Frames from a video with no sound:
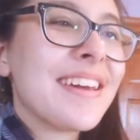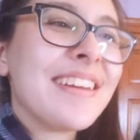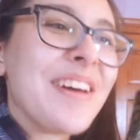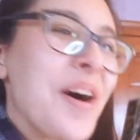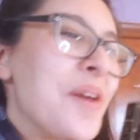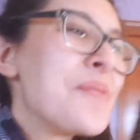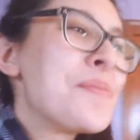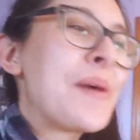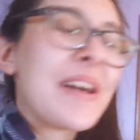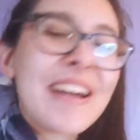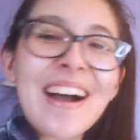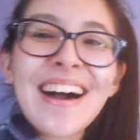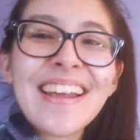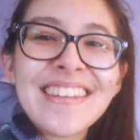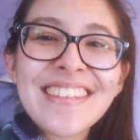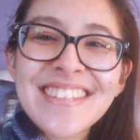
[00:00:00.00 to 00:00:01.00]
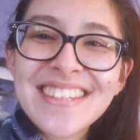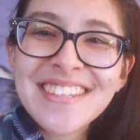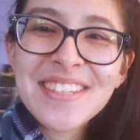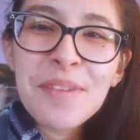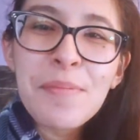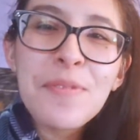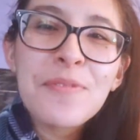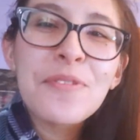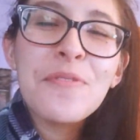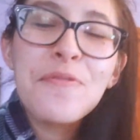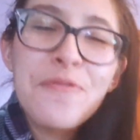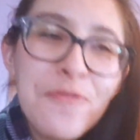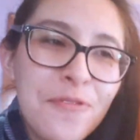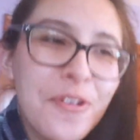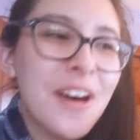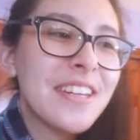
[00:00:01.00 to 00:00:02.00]
and oh my god, this is some of the
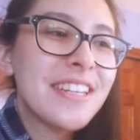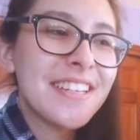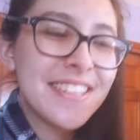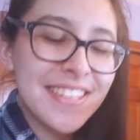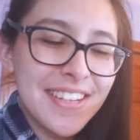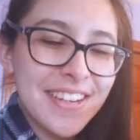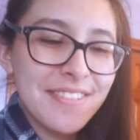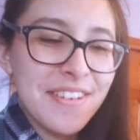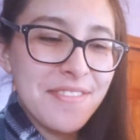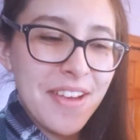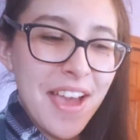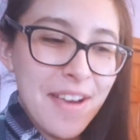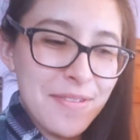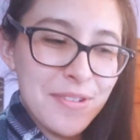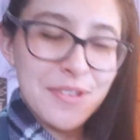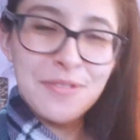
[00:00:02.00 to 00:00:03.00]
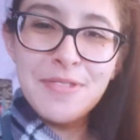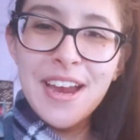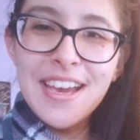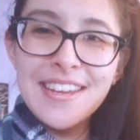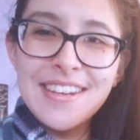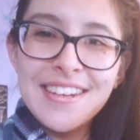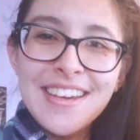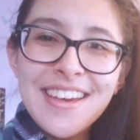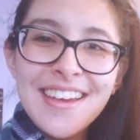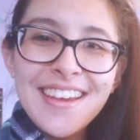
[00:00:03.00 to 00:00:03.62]
funniest stuff I've ever read